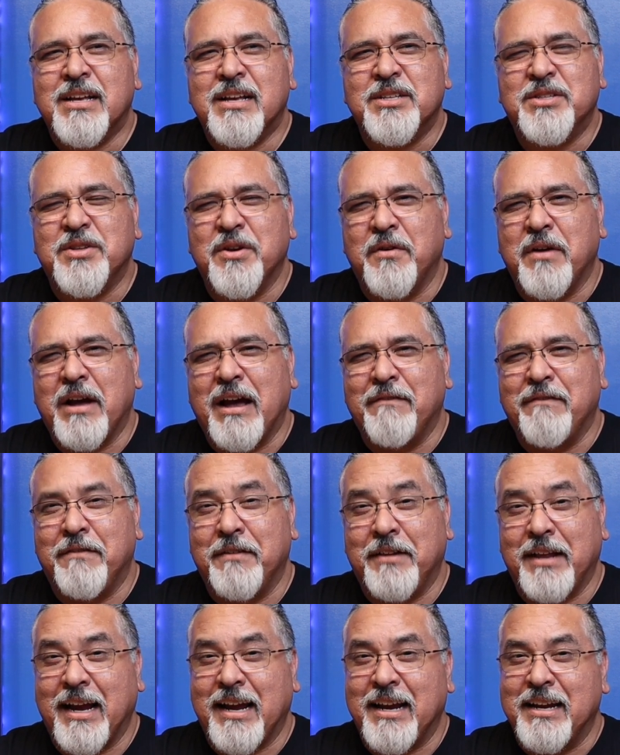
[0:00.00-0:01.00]
So I
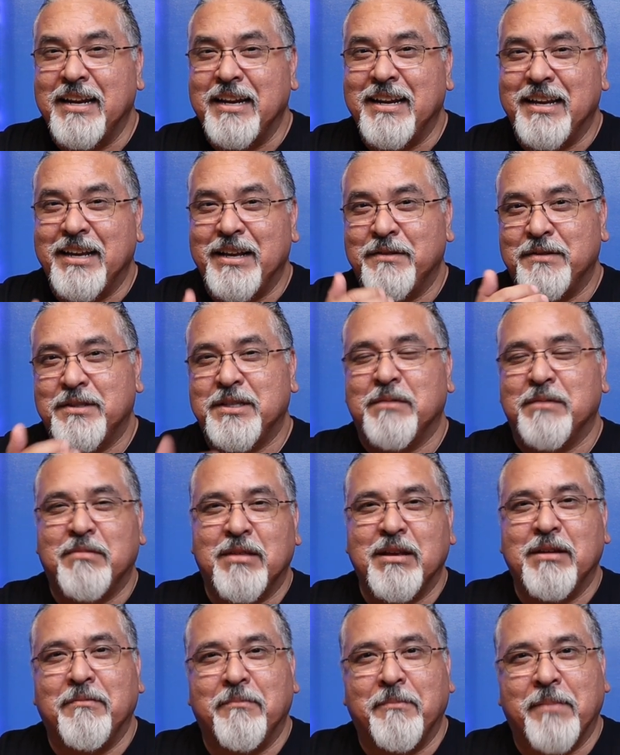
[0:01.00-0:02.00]
feel like I need to give
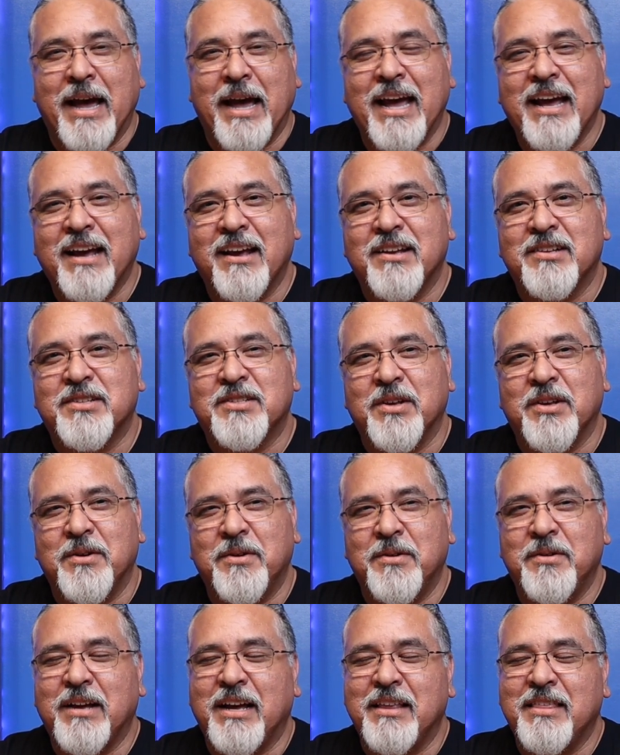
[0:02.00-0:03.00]
something back.
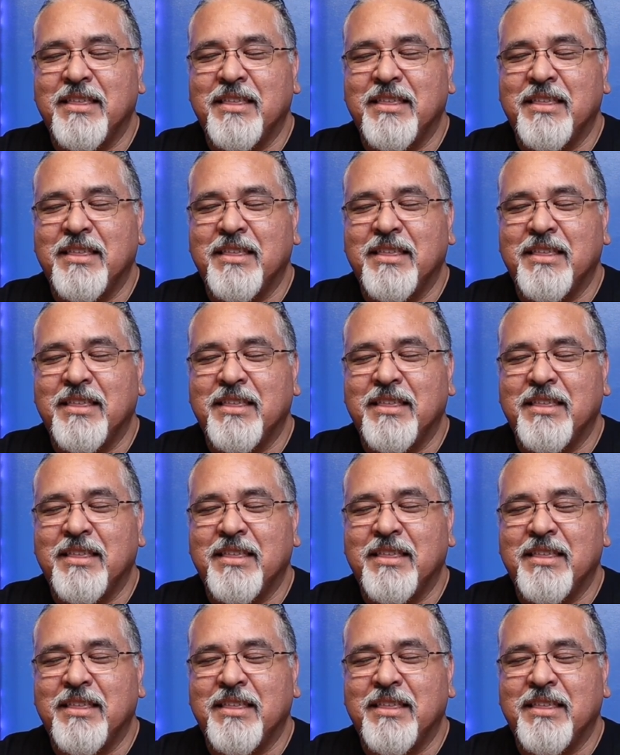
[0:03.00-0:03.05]
So I